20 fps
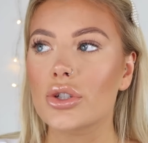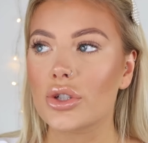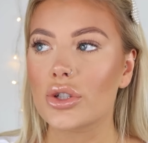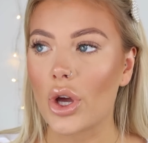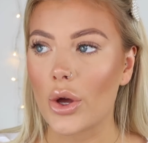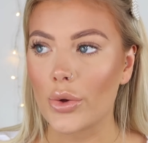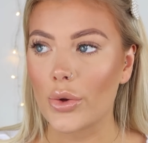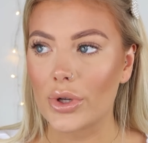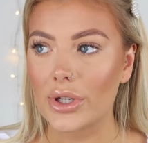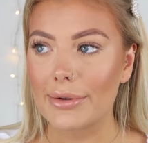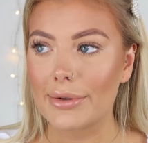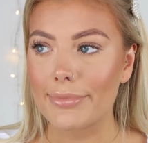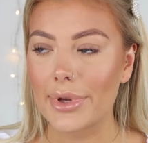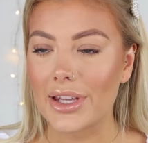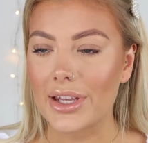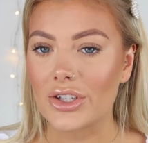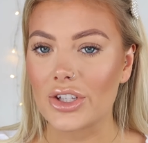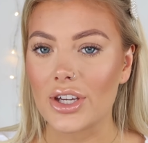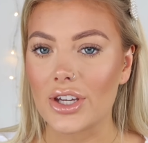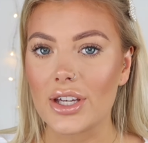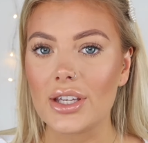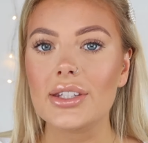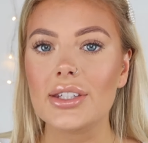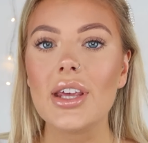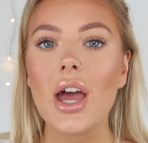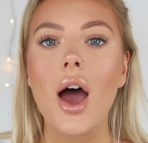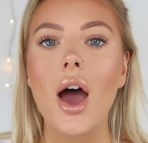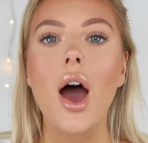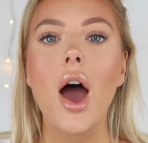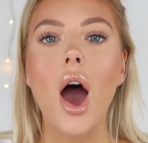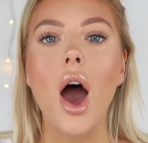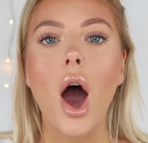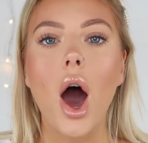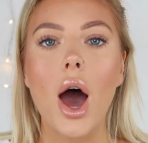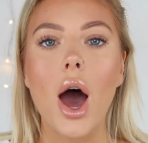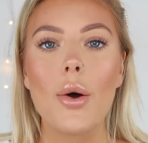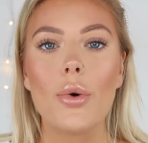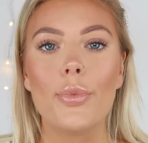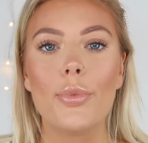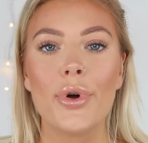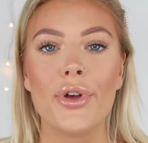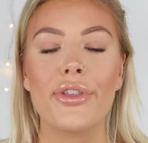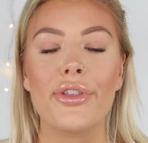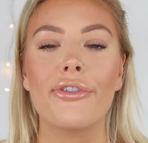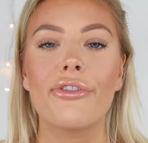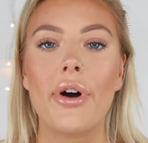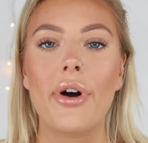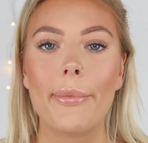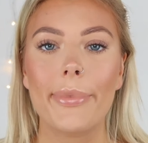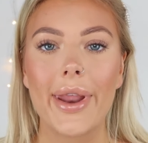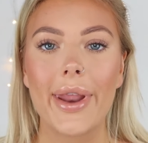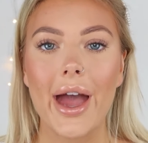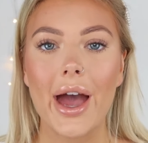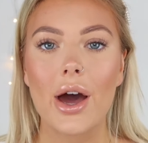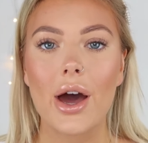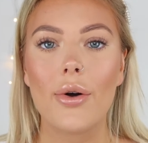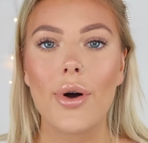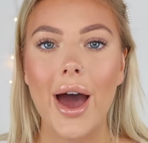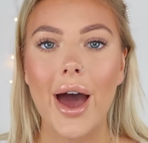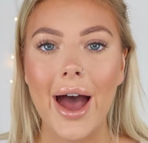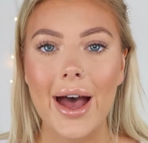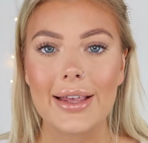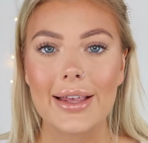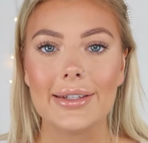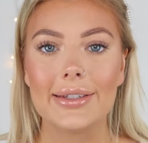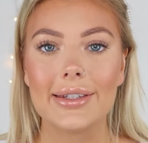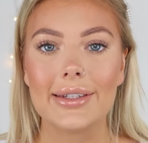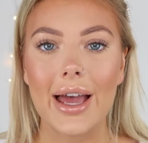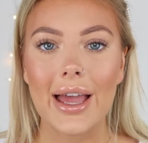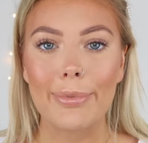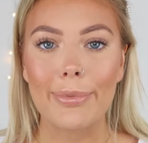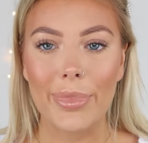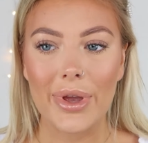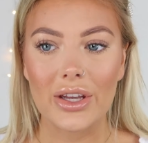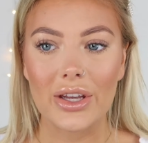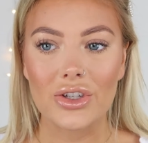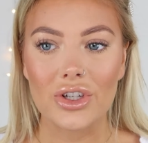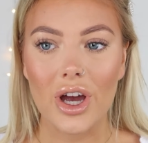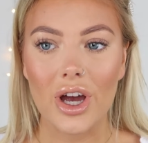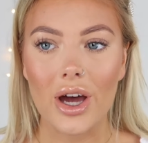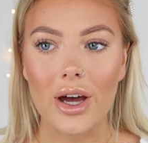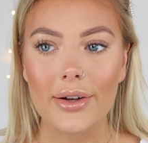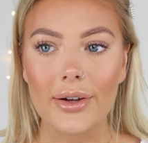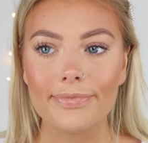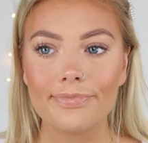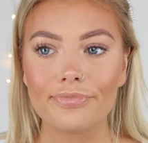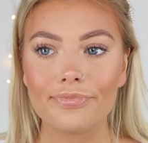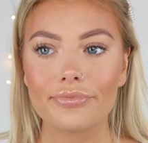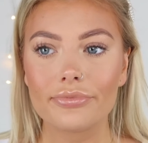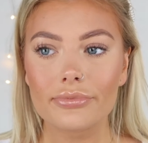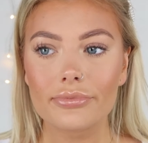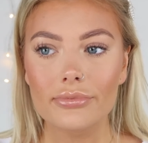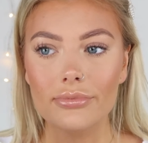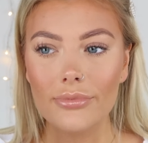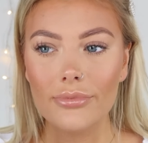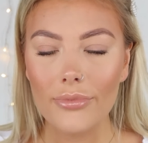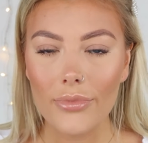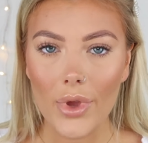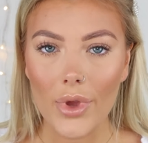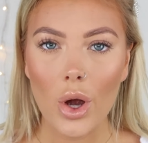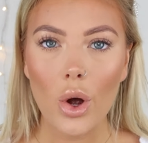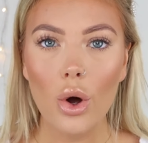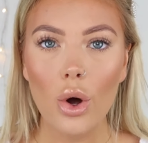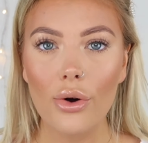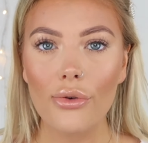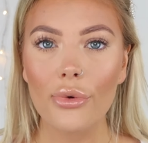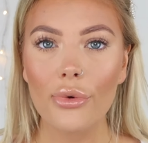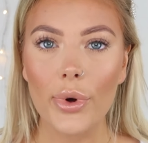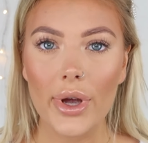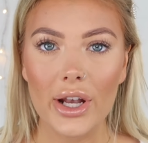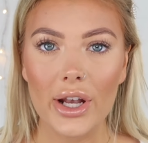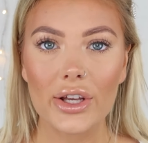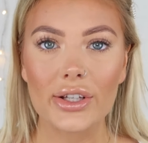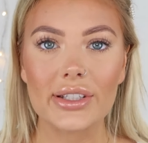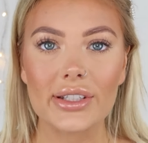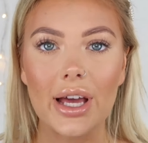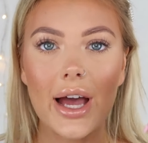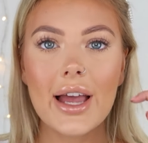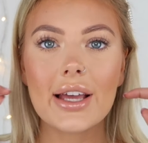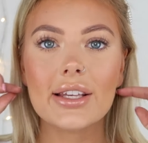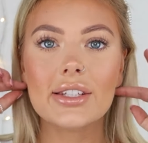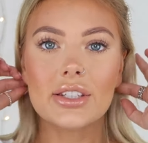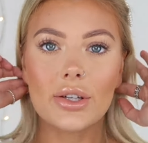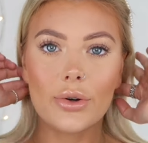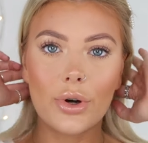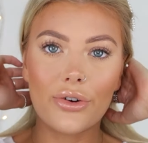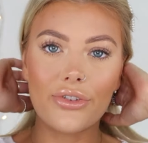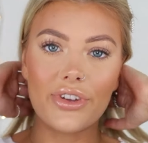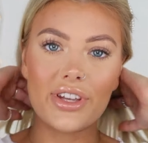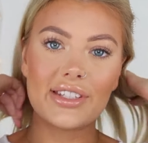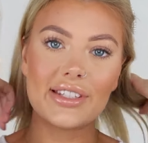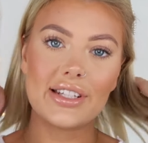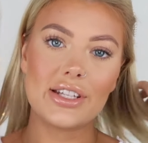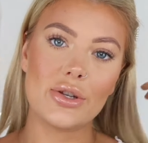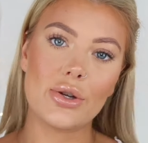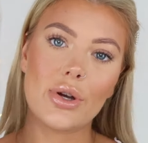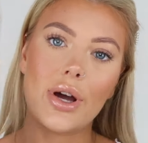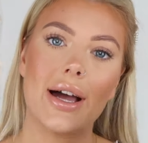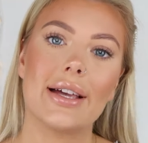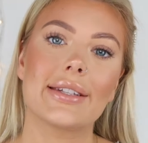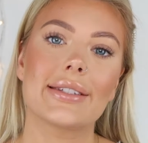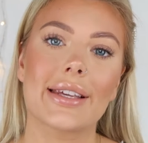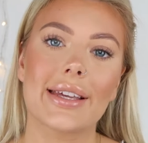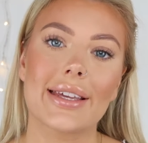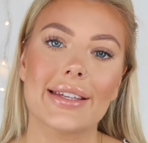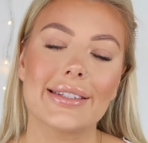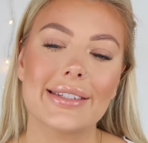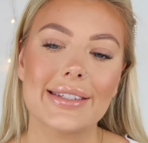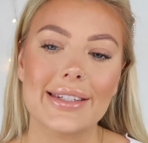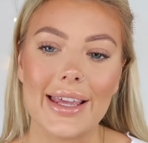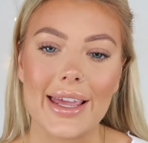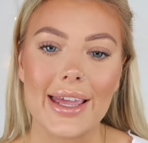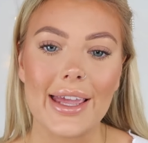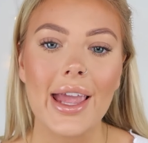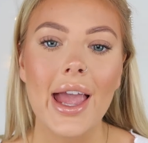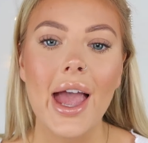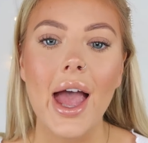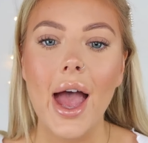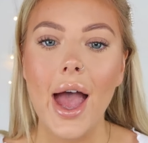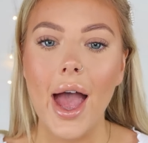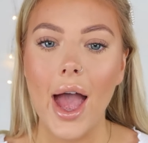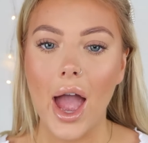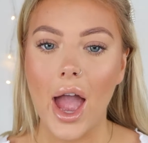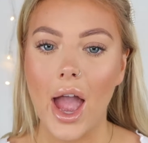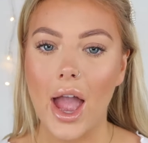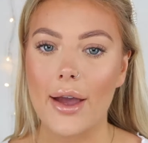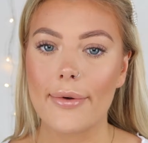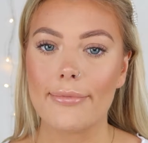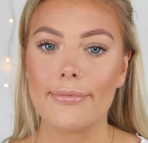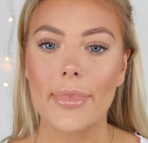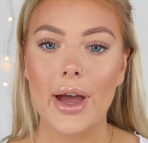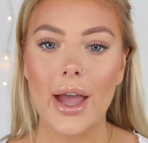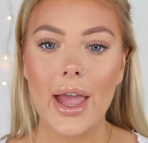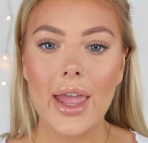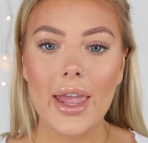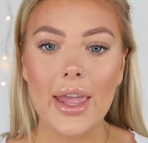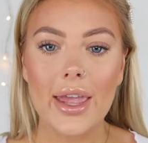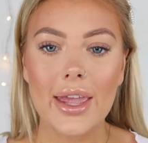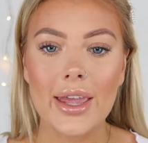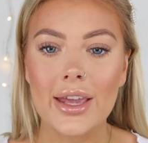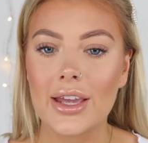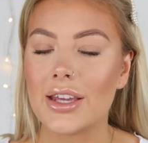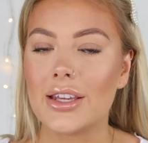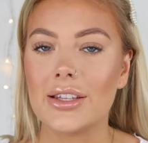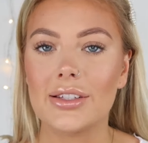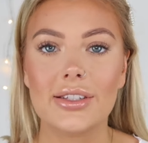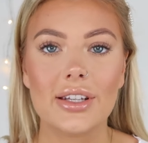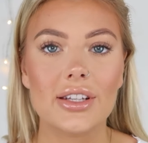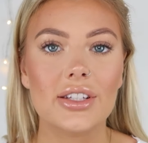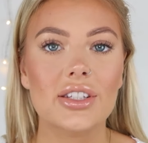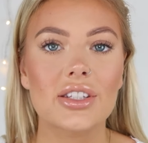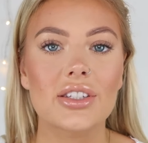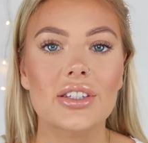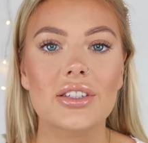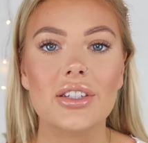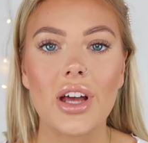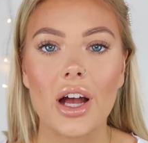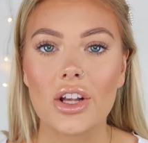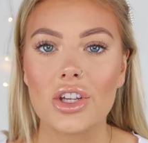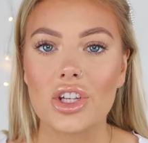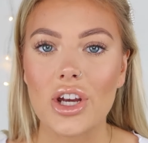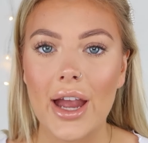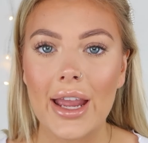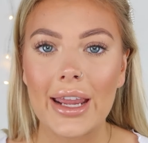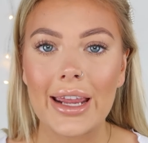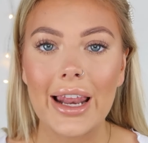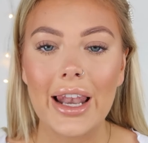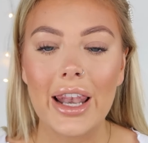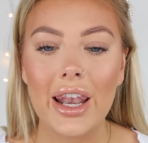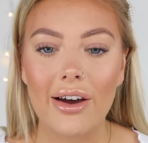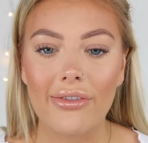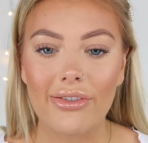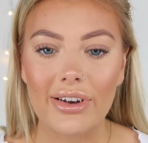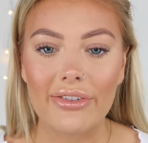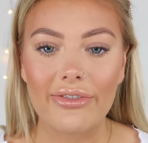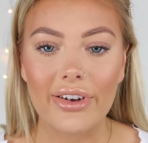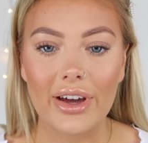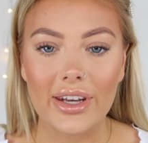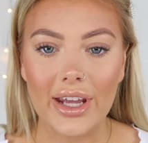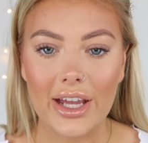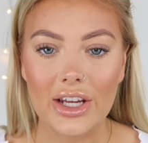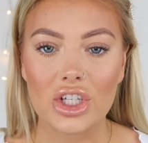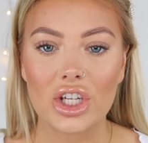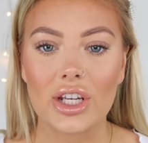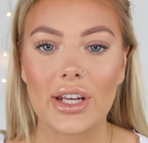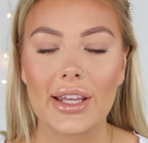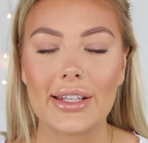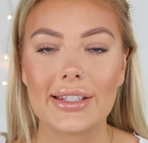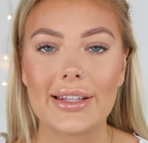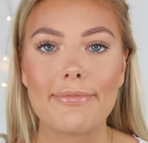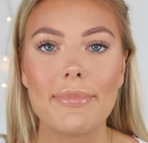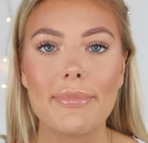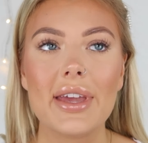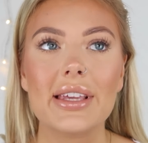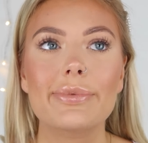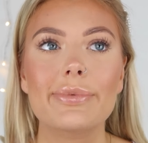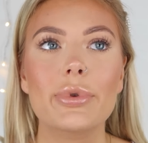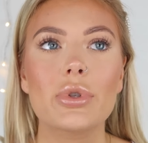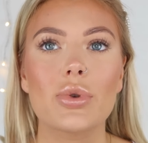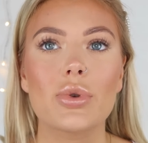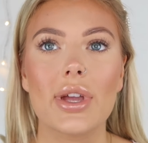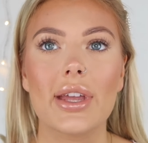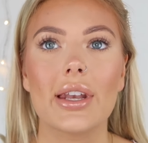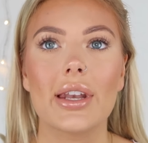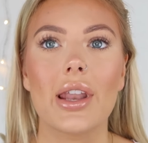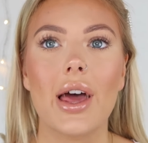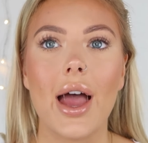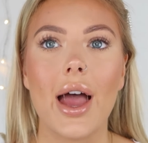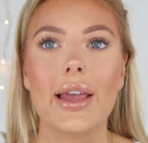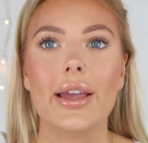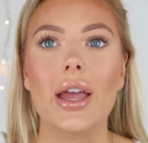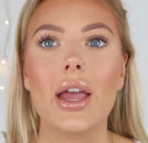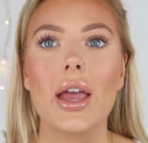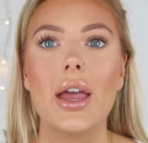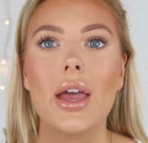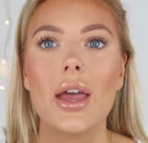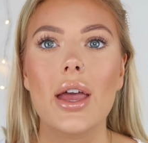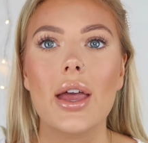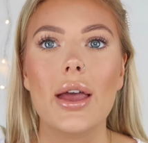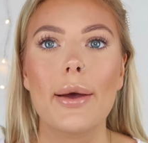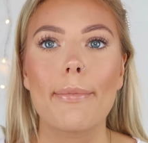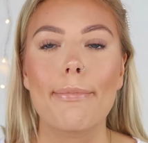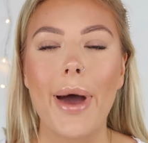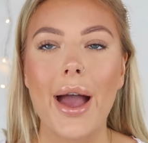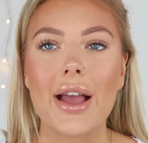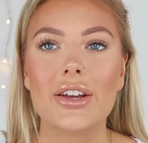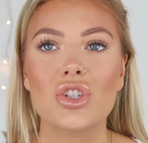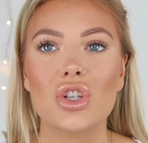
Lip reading: good in pictures. I will put the thumbnail as a picture of what it looks like, so obviously you guys can see. It is such a lovely foundation. It's a mix between like MAC